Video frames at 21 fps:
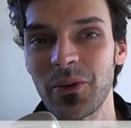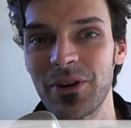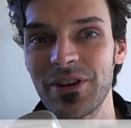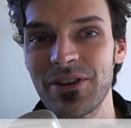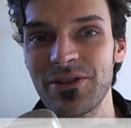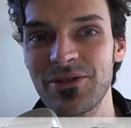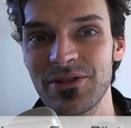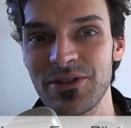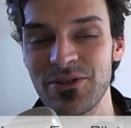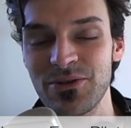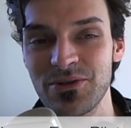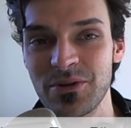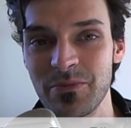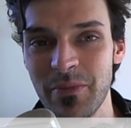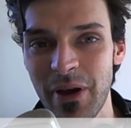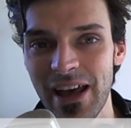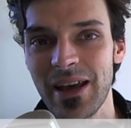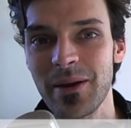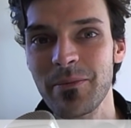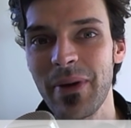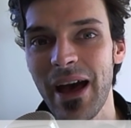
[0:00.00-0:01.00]
where you can use
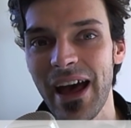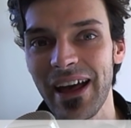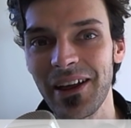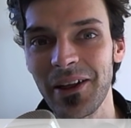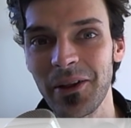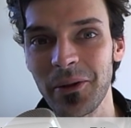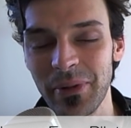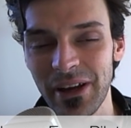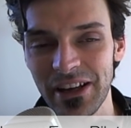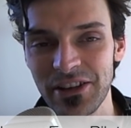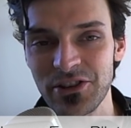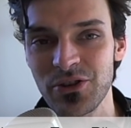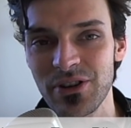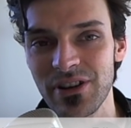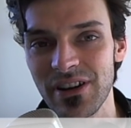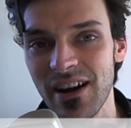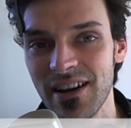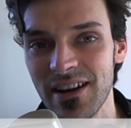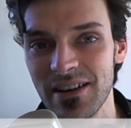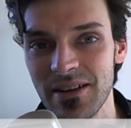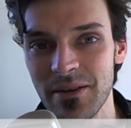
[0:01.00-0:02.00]
PayPal,
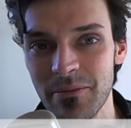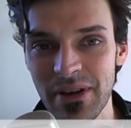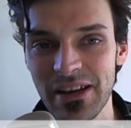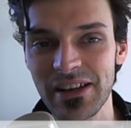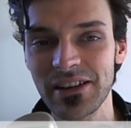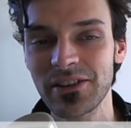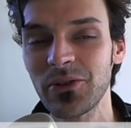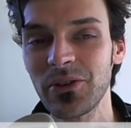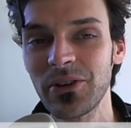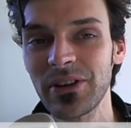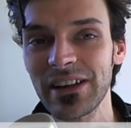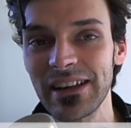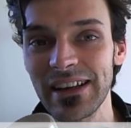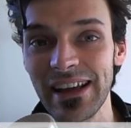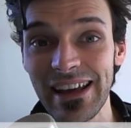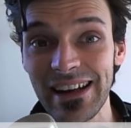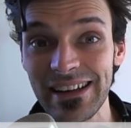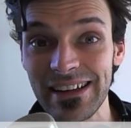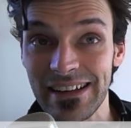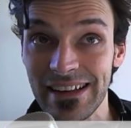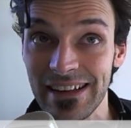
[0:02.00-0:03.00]
Patreon, Bitcoin,
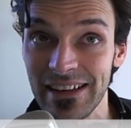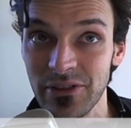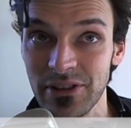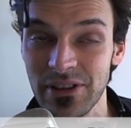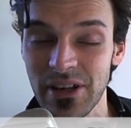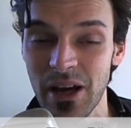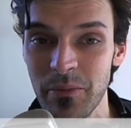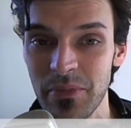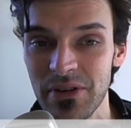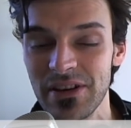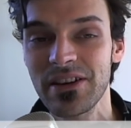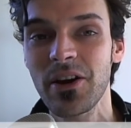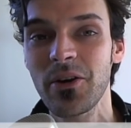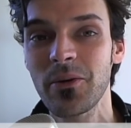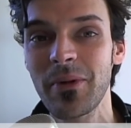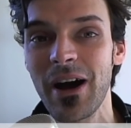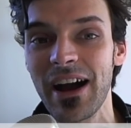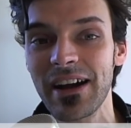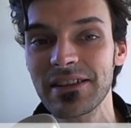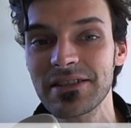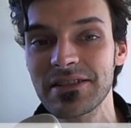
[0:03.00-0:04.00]
and even a P.O.
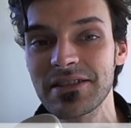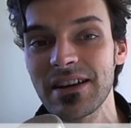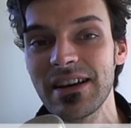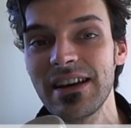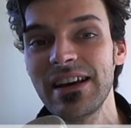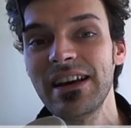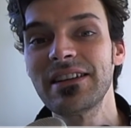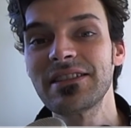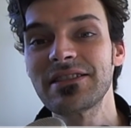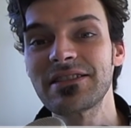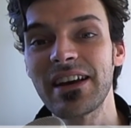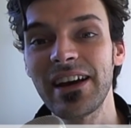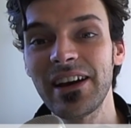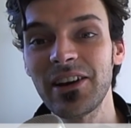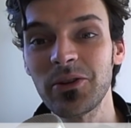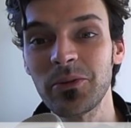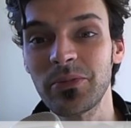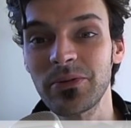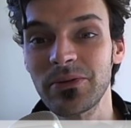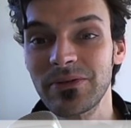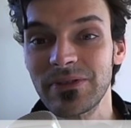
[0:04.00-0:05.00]
Box to
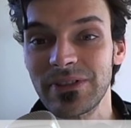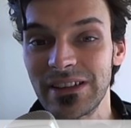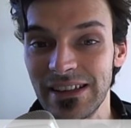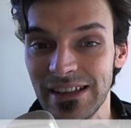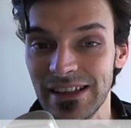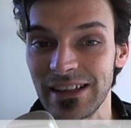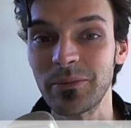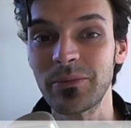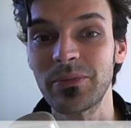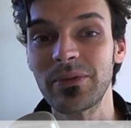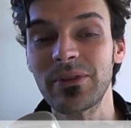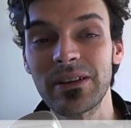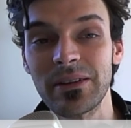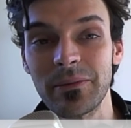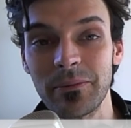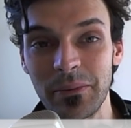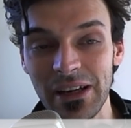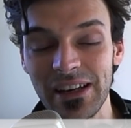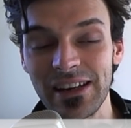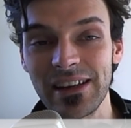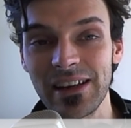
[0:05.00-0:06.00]
help keep
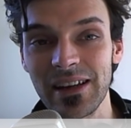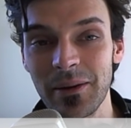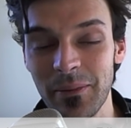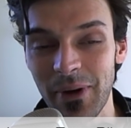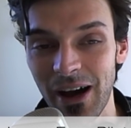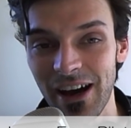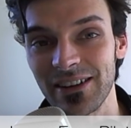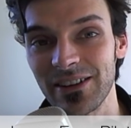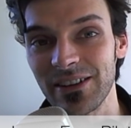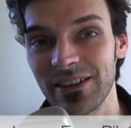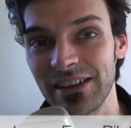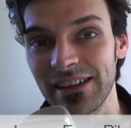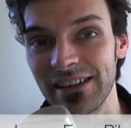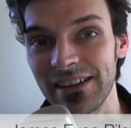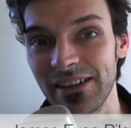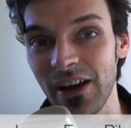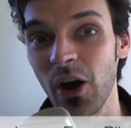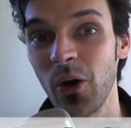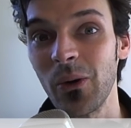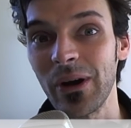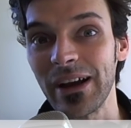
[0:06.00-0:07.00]
Media Monarchy
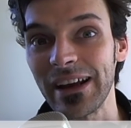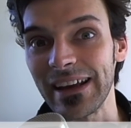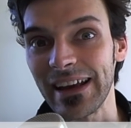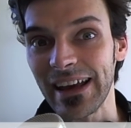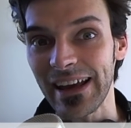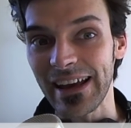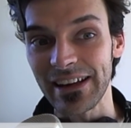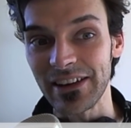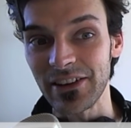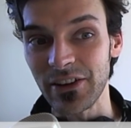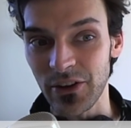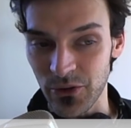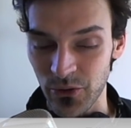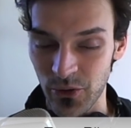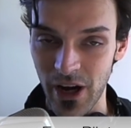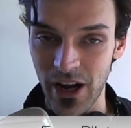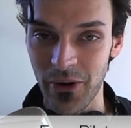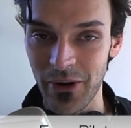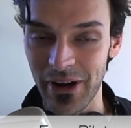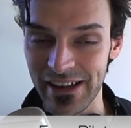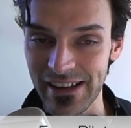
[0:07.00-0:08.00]
going and
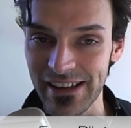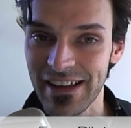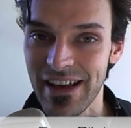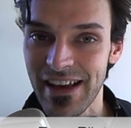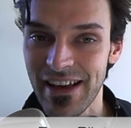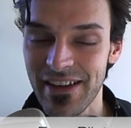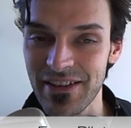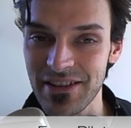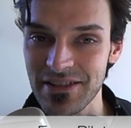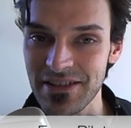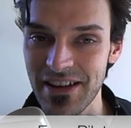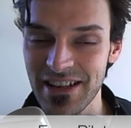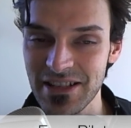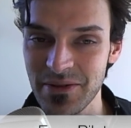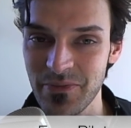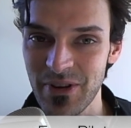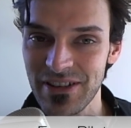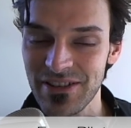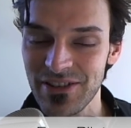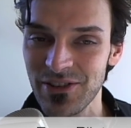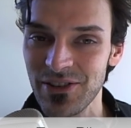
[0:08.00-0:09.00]
growing. This has
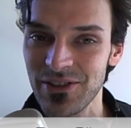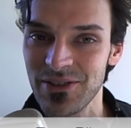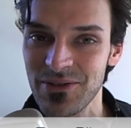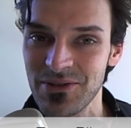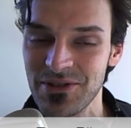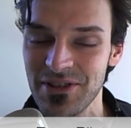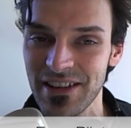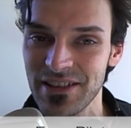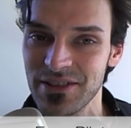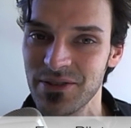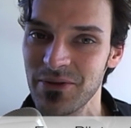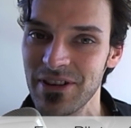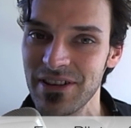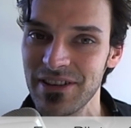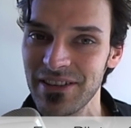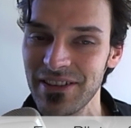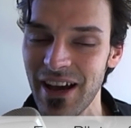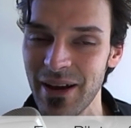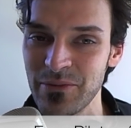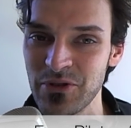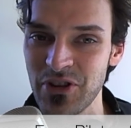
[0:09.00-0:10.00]
been Good News Next
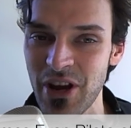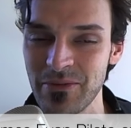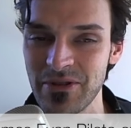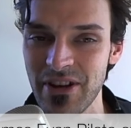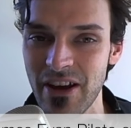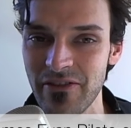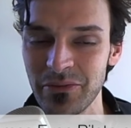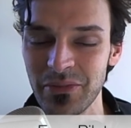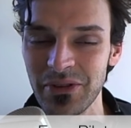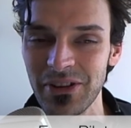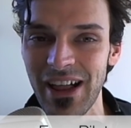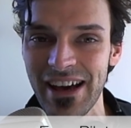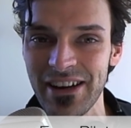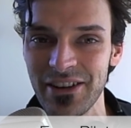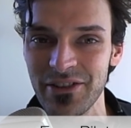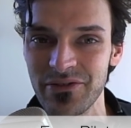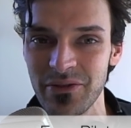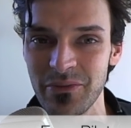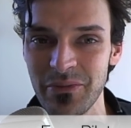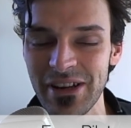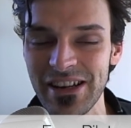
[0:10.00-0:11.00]
Week. I'm James Evan
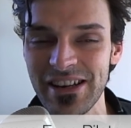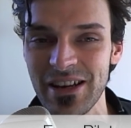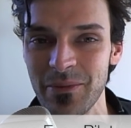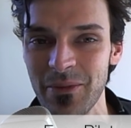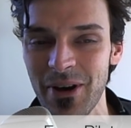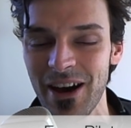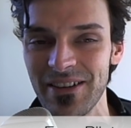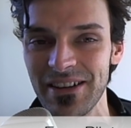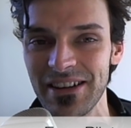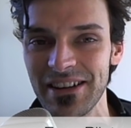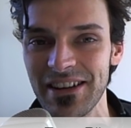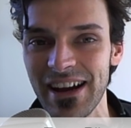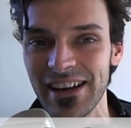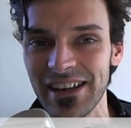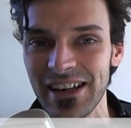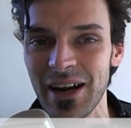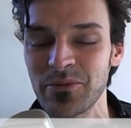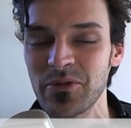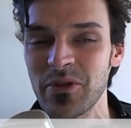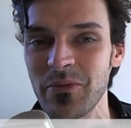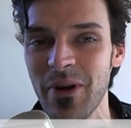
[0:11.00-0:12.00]
Pilato for
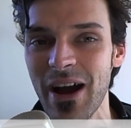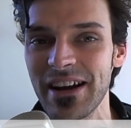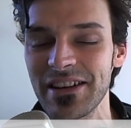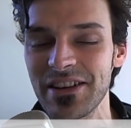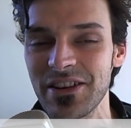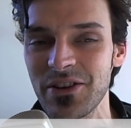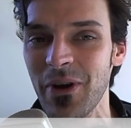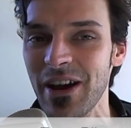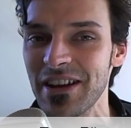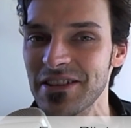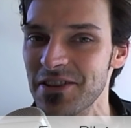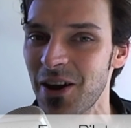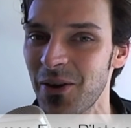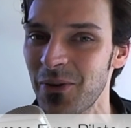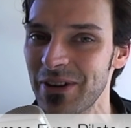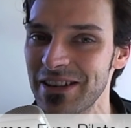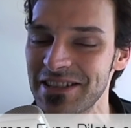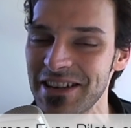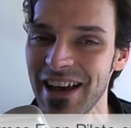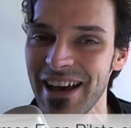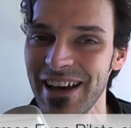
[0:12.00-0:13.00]
MediaMonarchy.com, reminding you, as
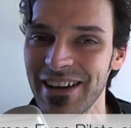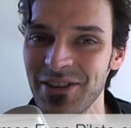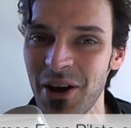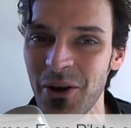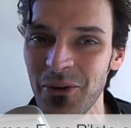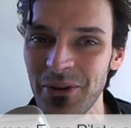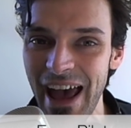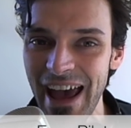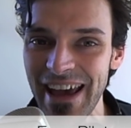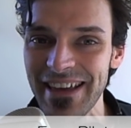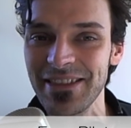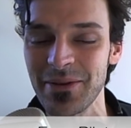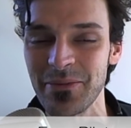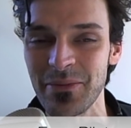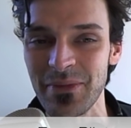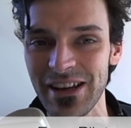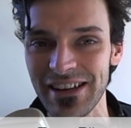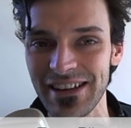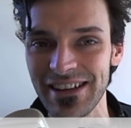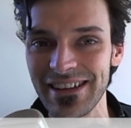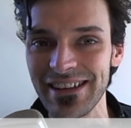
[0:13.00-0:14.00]
always, don't hate the
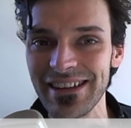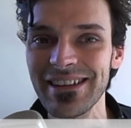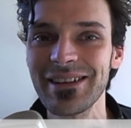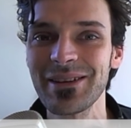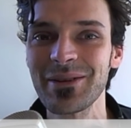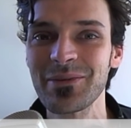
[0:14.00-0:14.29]
media,